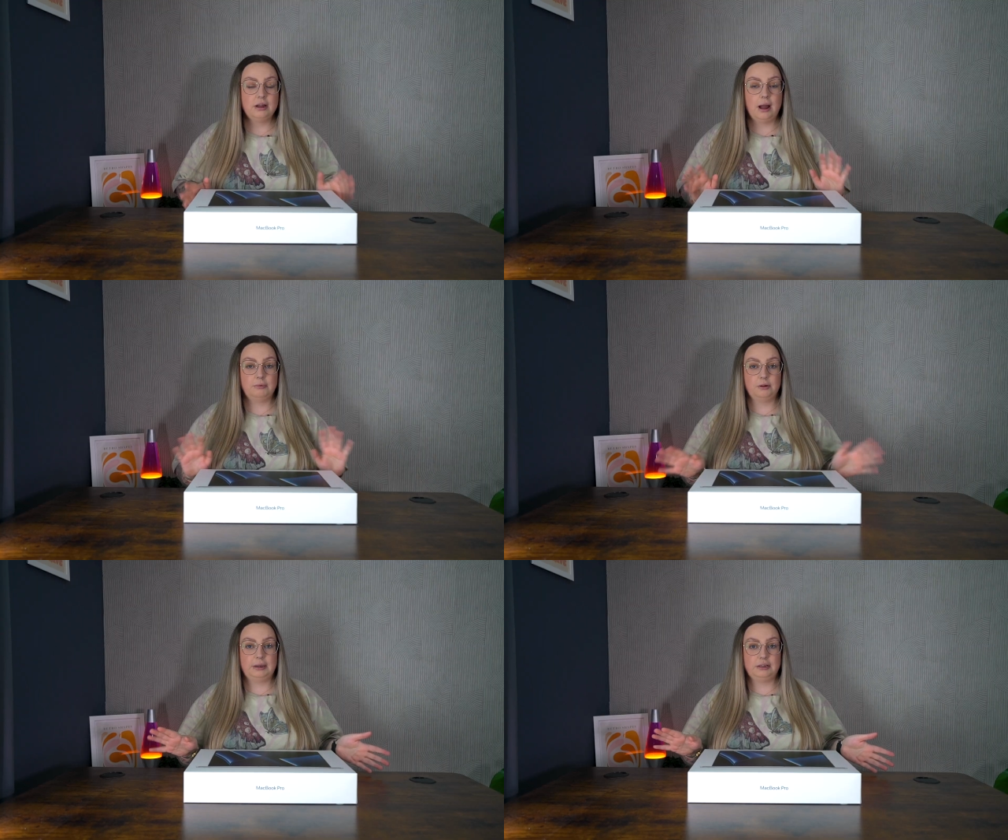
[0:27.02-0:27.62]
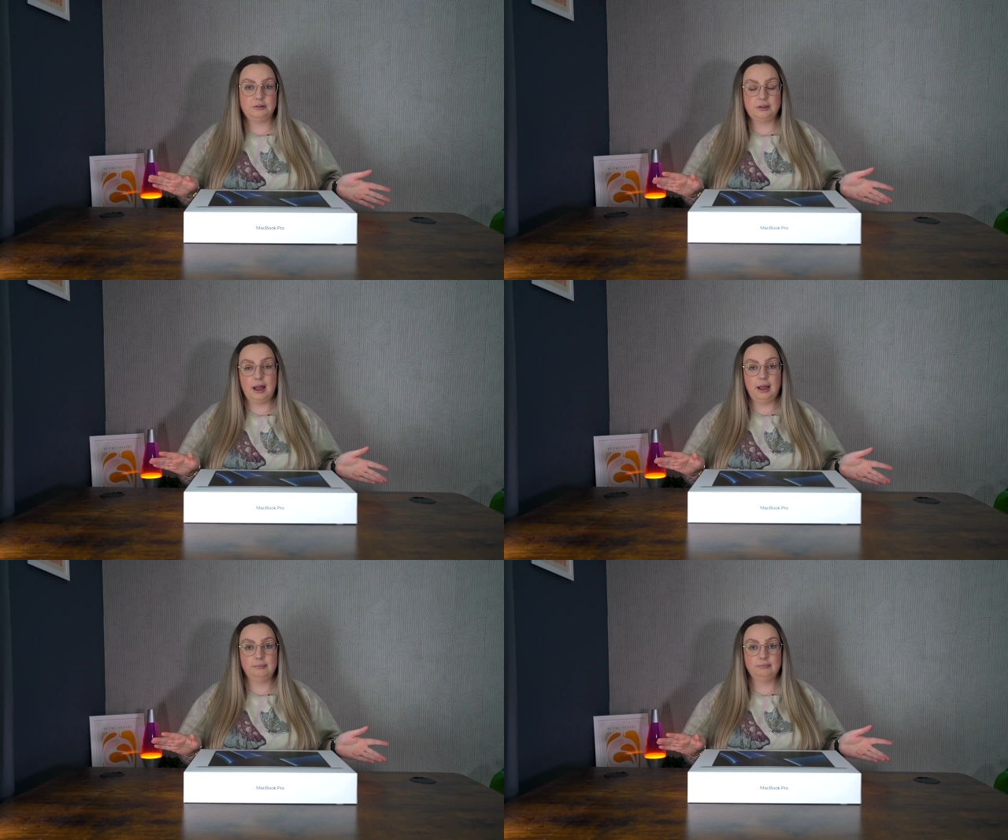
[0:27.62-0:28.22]
I'm gonna waste no
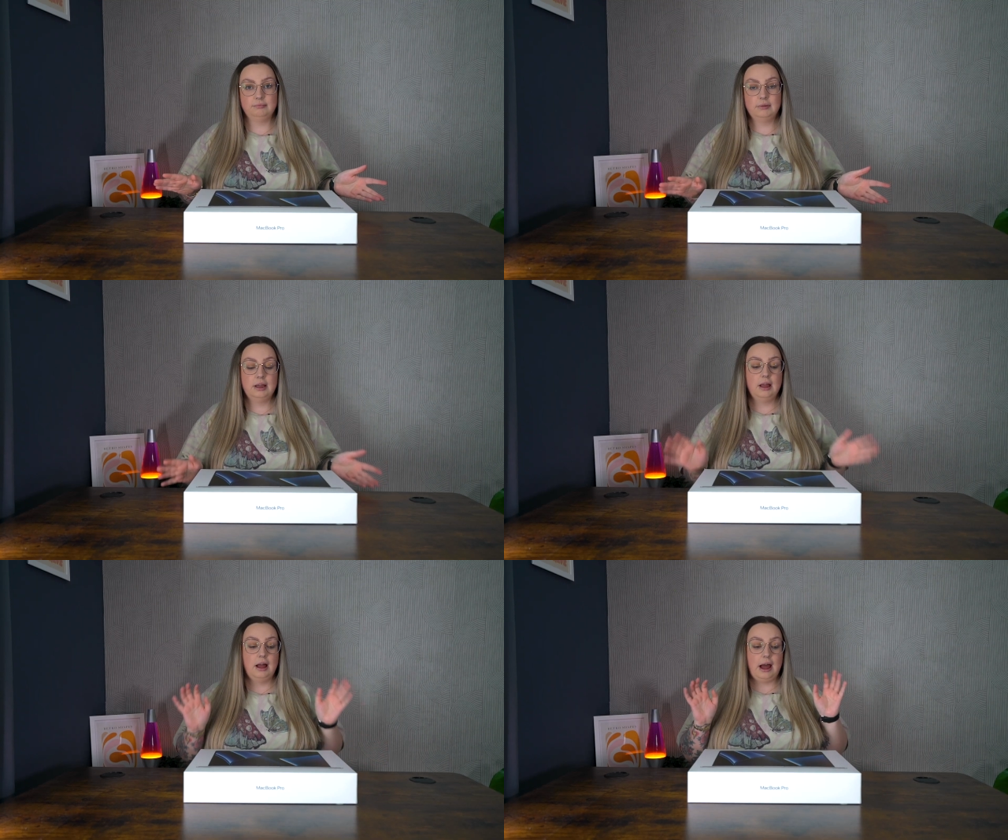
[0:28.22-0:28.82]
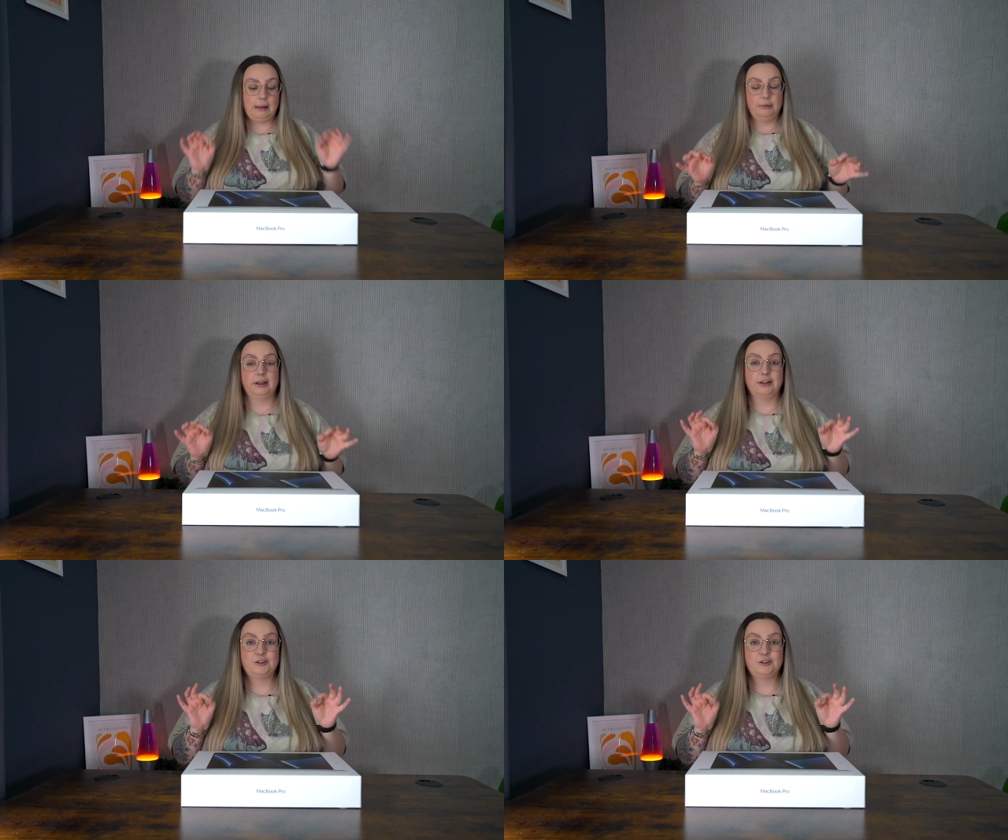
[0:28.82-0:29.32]
time and I'm gonna get